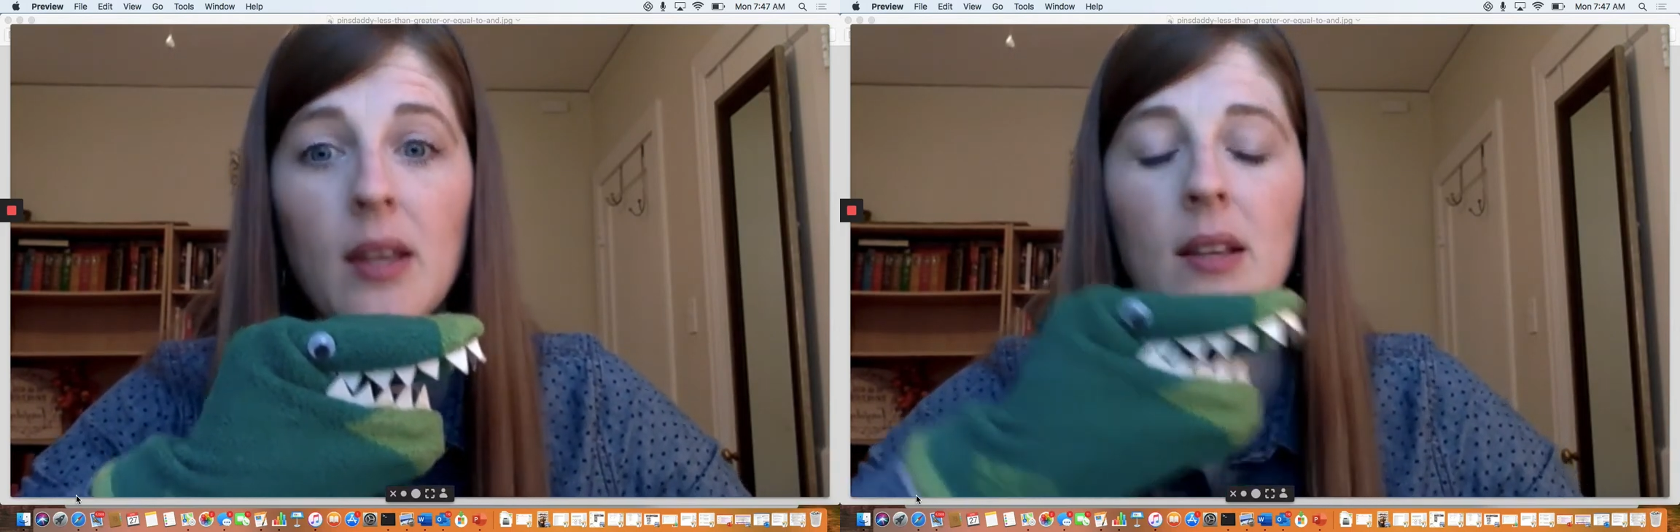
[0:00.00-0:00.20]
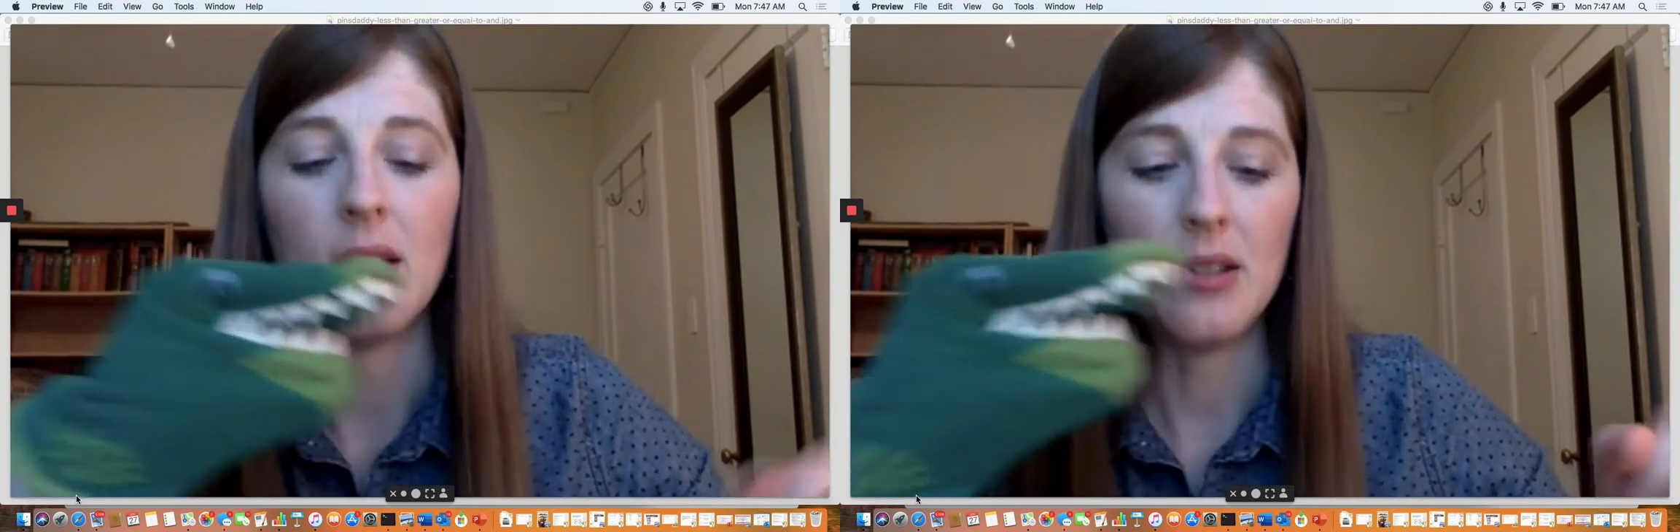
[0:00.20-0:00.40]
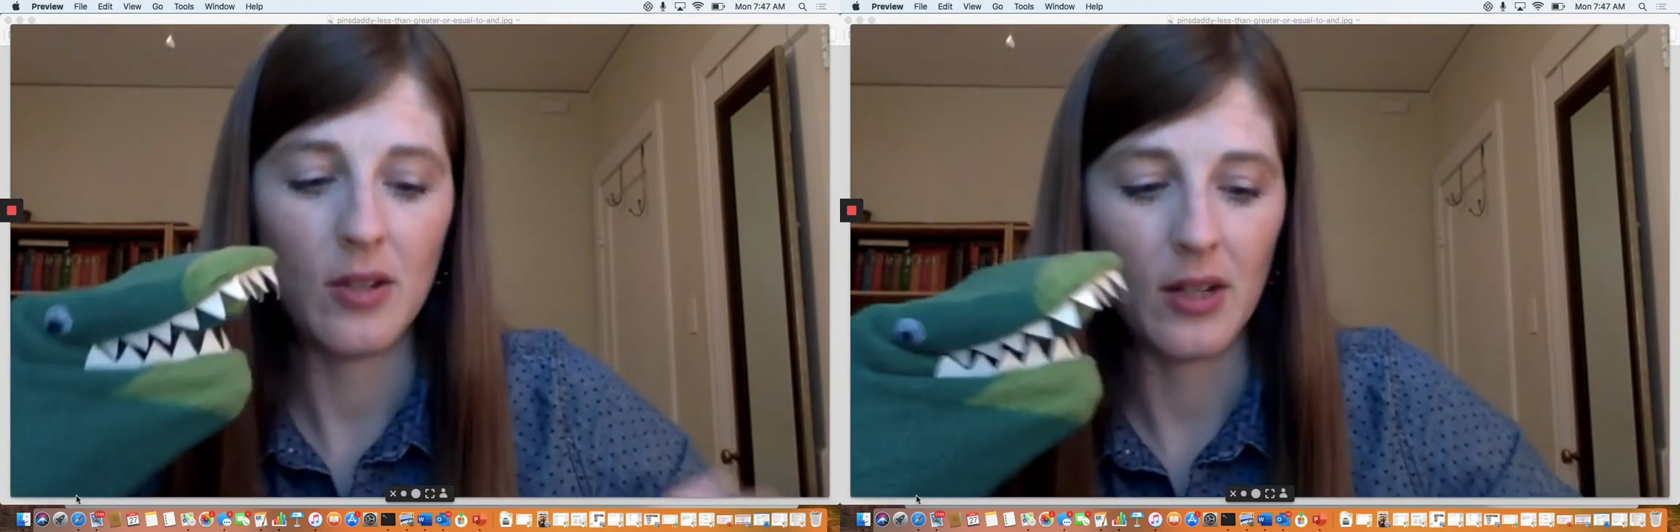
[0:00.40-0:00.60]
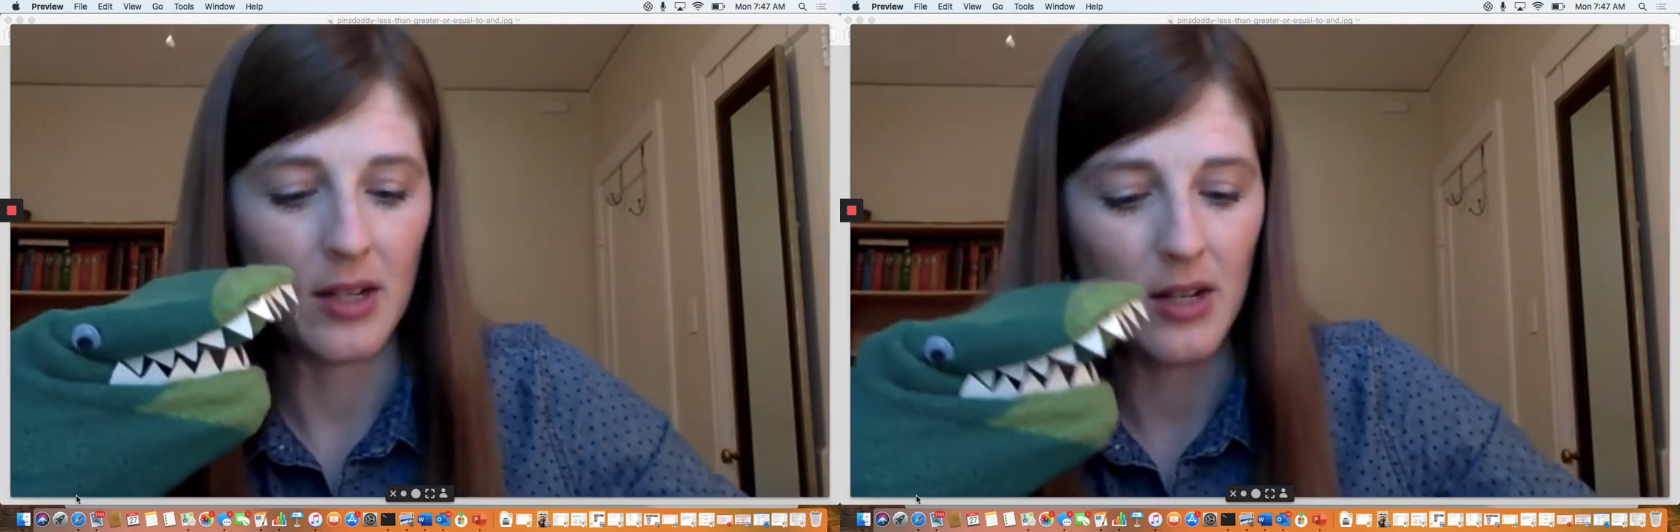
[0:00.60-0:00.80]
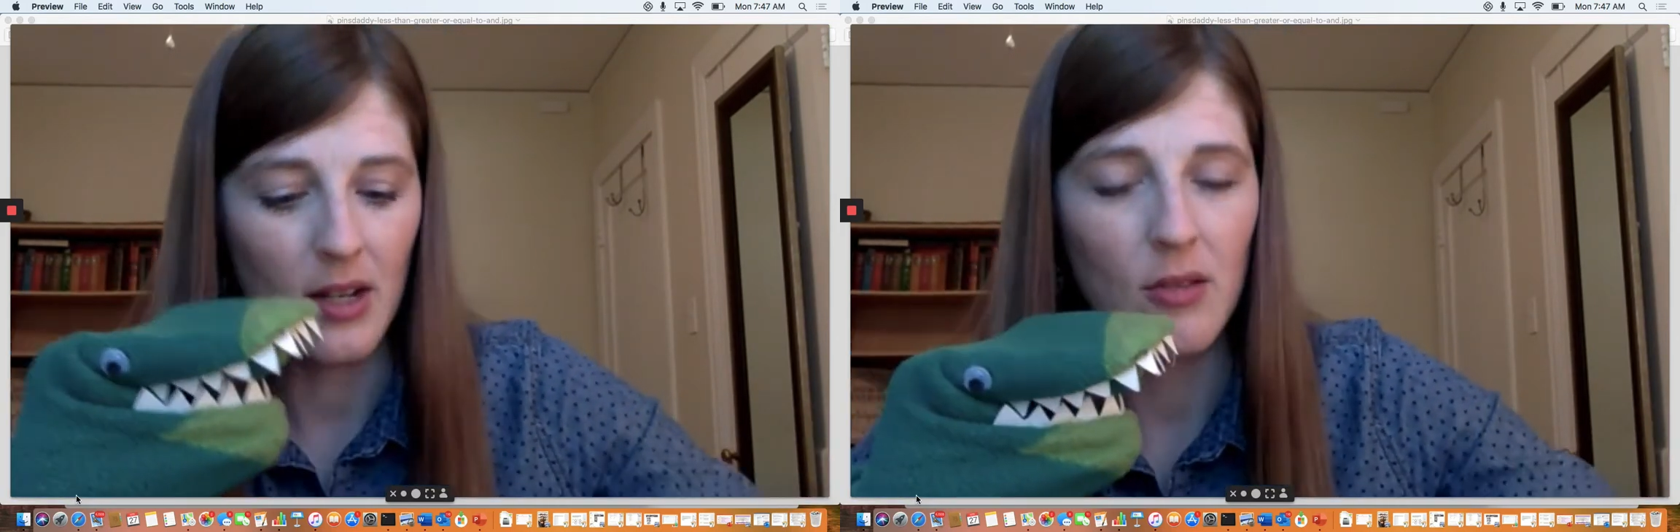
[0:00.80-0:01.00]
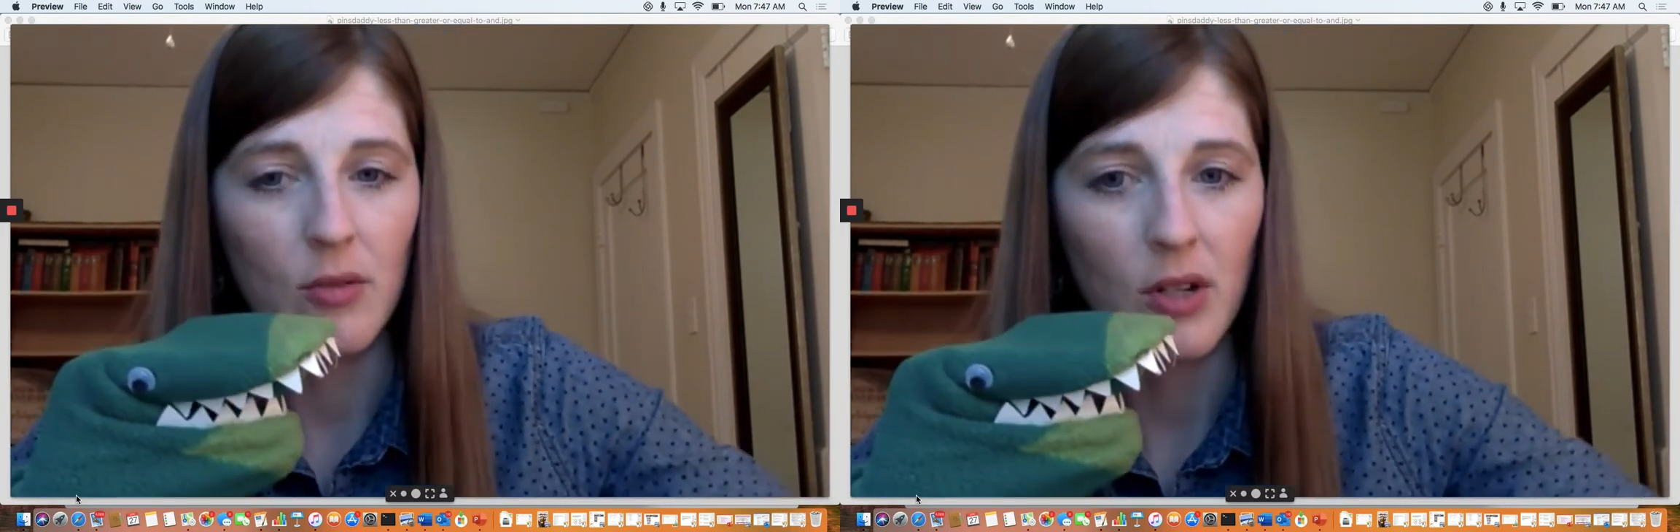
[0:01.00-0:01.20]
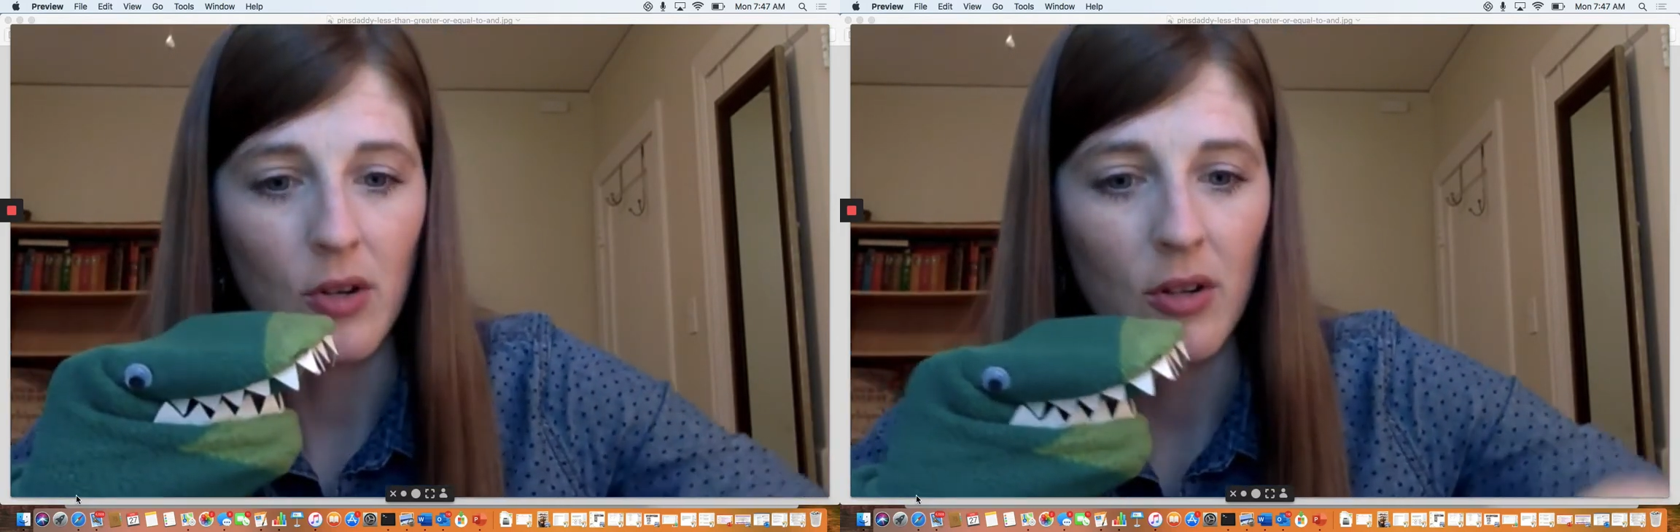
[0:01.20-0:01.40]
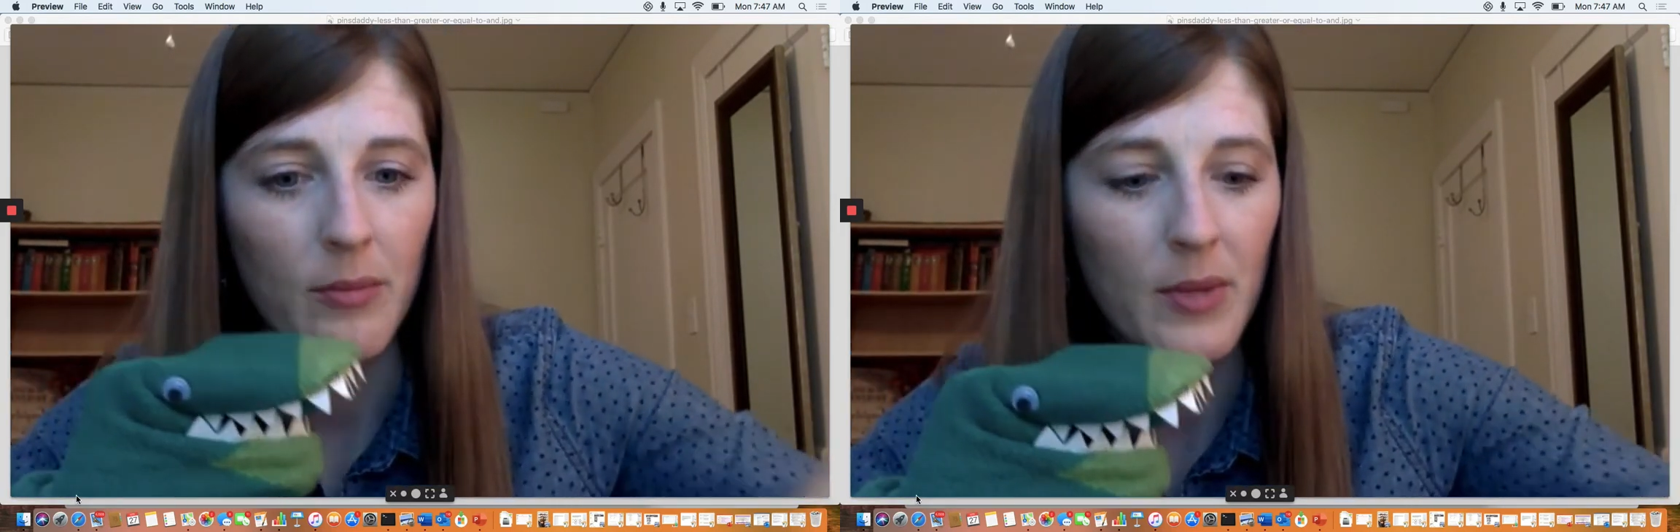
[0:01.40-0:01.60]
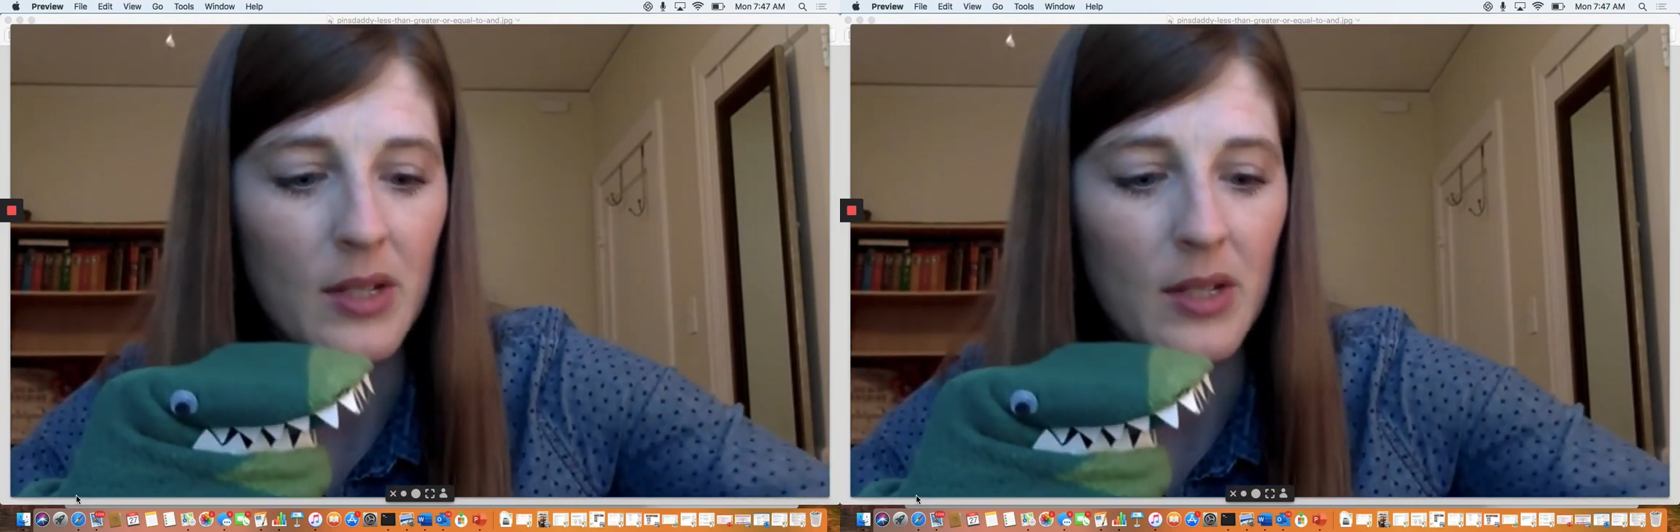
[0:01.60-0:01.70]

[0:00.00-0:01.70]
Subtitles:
Let's look at another one, Artemis.